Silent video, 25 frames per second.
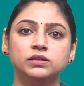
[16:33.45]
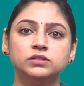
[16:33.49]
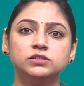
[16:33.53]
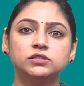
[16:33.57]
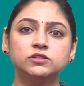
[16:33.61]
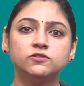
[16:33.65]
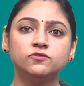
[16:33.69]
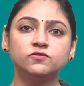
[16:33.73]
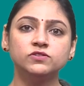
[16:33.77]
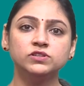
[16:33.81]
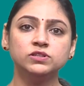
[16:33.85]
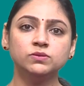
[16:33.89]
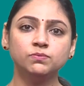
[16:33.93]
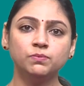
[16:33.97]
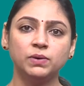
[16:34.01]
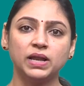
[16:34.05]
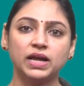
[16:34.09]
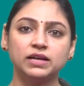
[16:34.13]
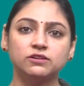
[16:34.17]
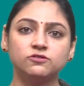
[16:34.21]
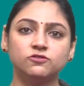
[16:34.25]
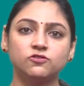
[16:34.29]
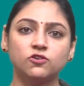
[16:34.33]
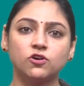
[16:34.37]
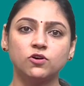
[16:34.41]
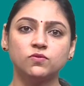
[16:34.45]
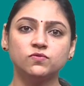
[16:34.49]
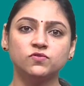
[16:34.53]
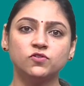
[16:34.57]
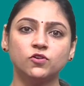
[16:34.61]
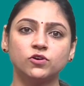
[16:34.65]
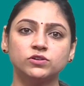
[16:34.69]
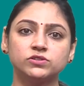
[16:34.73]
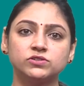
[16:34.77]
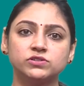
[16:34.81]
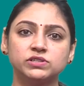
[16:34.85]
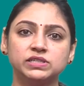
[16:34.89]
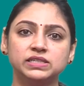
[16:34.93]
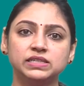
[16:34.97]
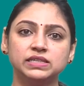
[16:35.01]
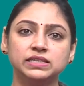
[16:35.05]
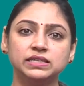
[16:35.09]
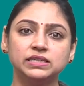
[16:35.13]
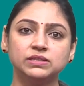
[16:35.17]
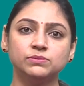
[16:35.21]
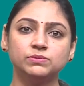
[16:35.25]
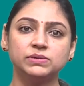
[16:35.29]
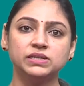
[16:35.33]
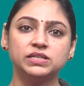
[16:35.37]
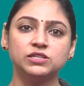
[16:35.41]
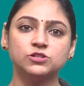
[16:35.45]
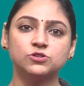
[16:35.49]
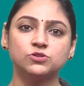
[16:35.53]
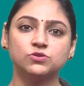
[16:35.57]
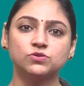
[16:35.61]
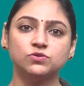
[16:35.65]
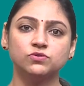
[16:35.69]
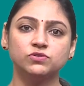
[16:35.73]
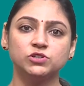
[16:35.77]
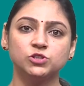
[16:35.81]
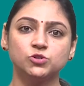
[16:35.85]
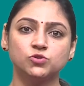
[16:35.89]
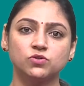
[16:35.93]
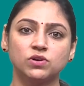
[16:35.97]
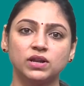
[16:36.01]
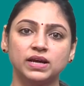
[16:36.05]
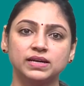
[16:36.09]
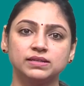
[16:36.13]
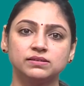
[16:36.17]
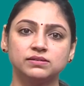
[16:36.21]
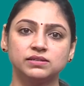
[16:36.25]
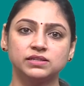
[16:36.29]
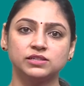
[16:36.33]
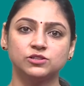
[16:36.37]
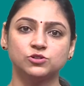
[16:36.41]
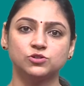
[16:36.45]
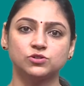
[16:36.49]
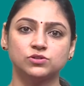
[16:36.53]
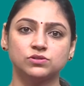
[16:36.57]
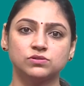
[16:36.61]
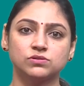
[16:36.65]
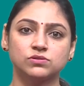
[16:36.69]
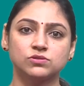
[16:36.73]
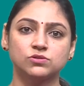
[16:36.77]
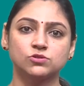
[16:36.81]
Different platform for 3D image visualizations.